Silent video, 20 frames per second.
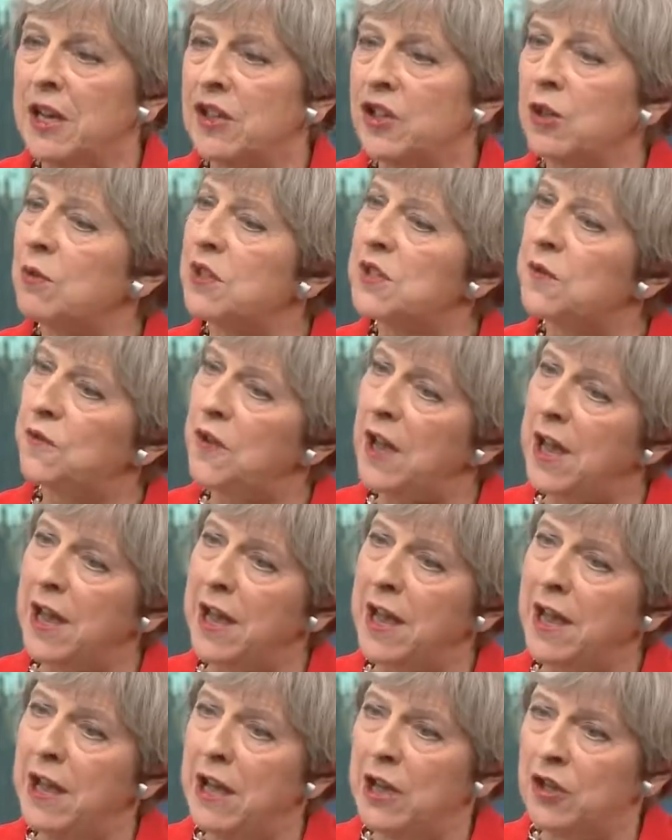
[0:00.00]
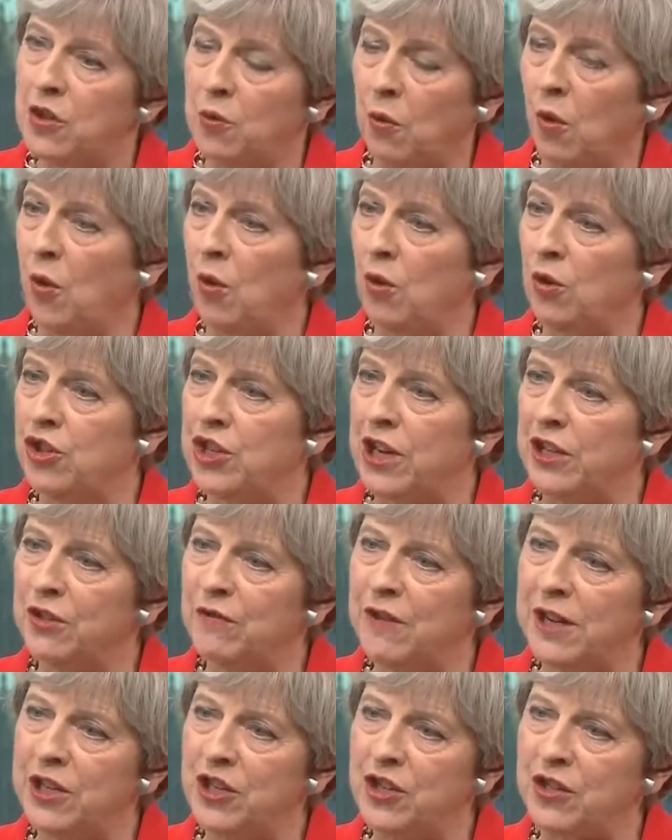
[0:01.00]
that was fair to all
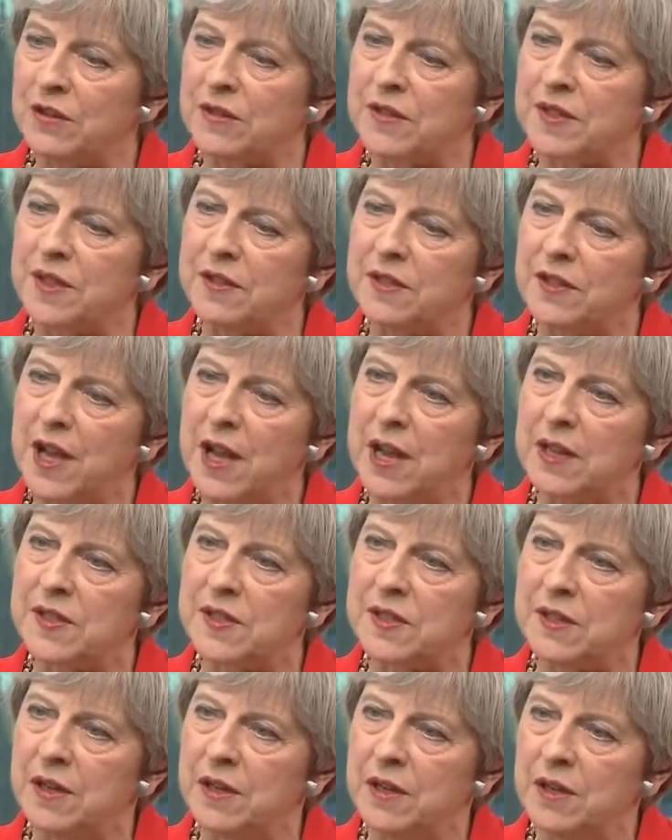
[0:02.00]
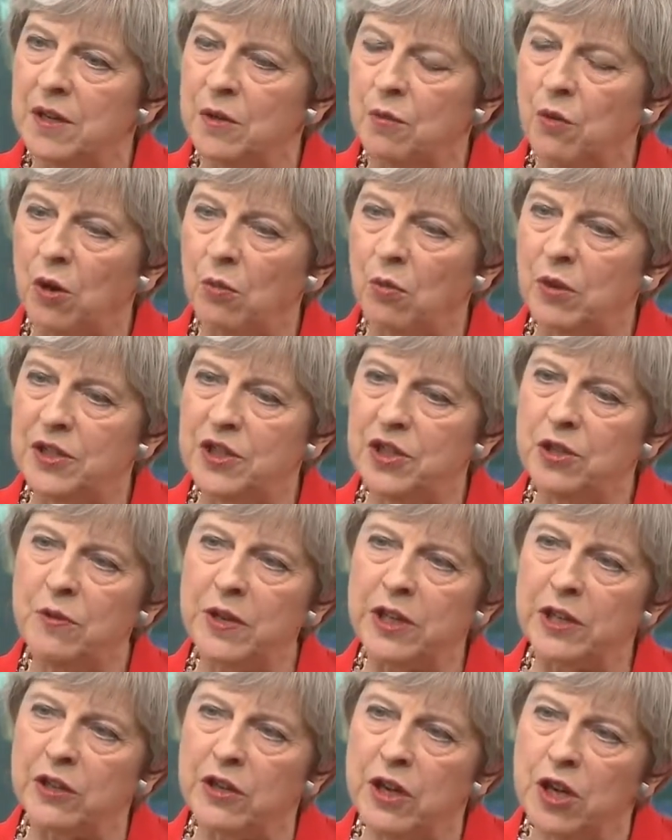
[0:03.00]
generations, and that's what we're
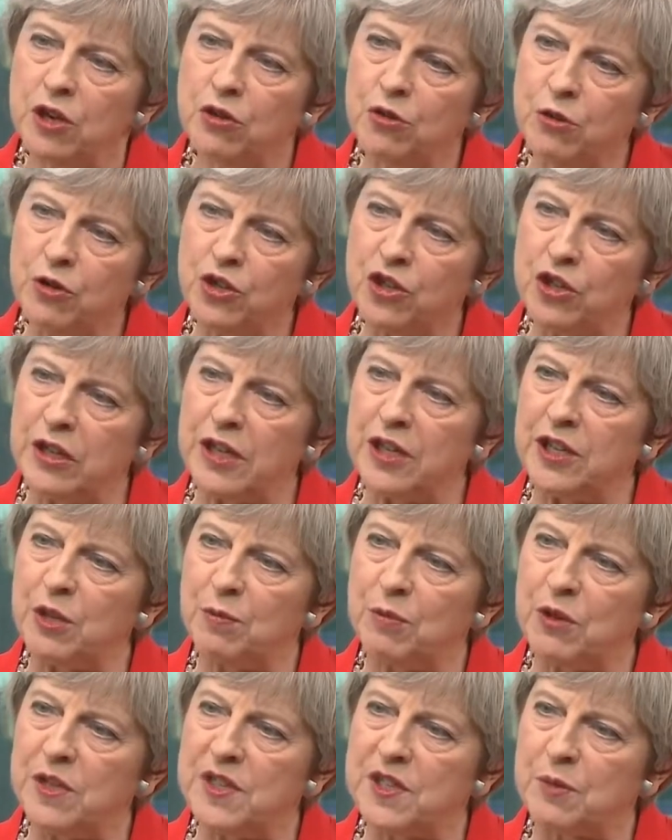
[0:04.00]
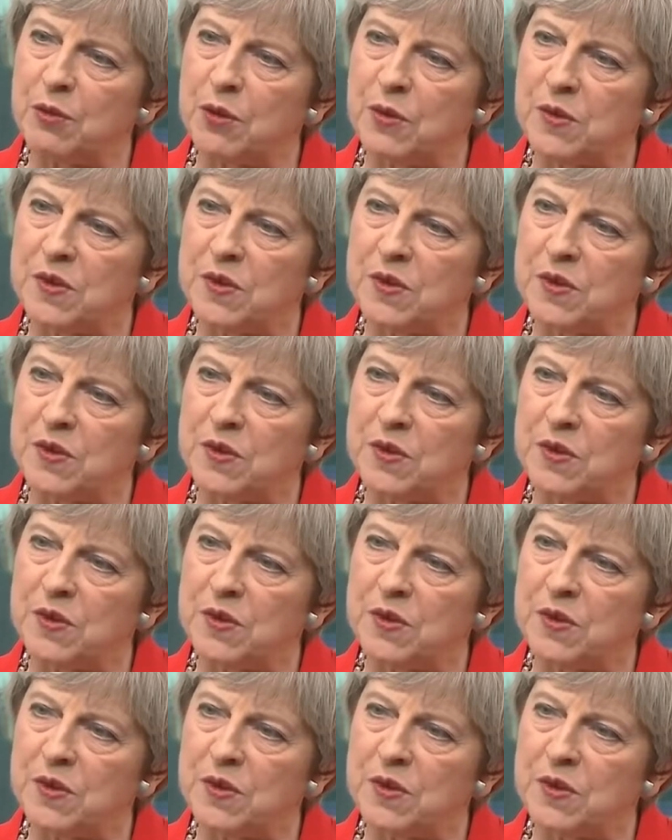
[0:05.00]
doing. And crucially, the principles...